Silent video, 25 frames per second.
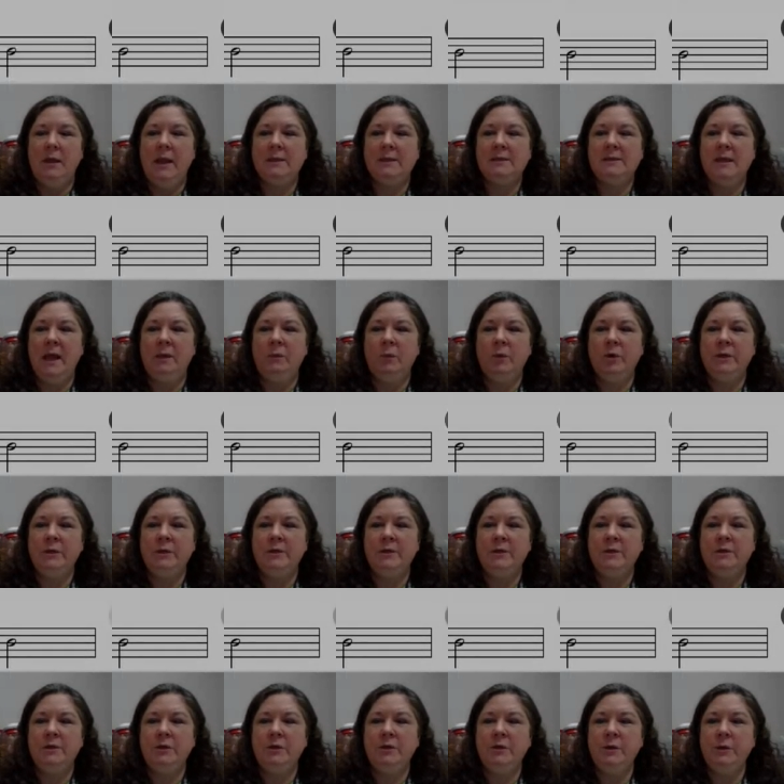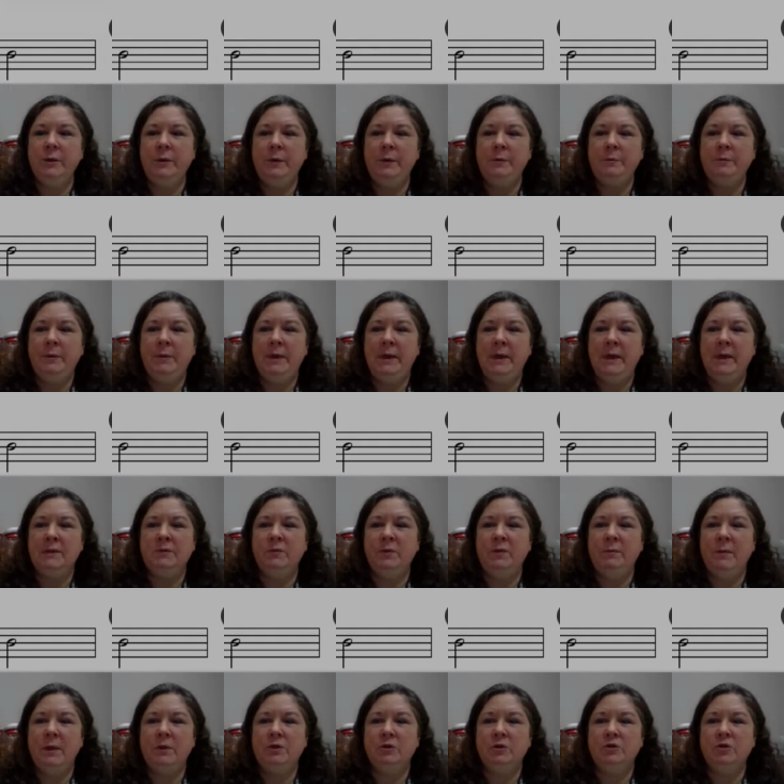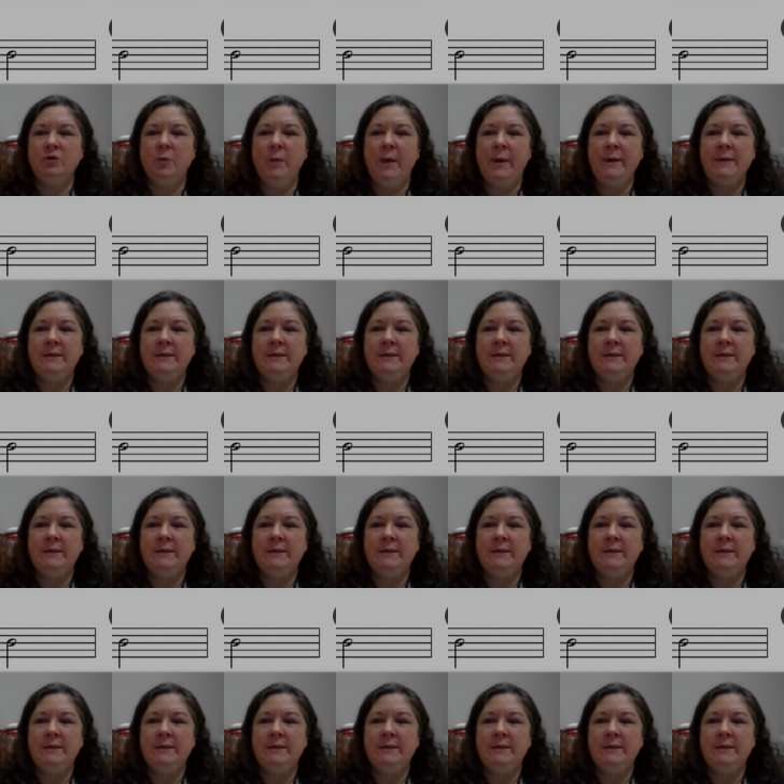Next line we're going to do begins with measure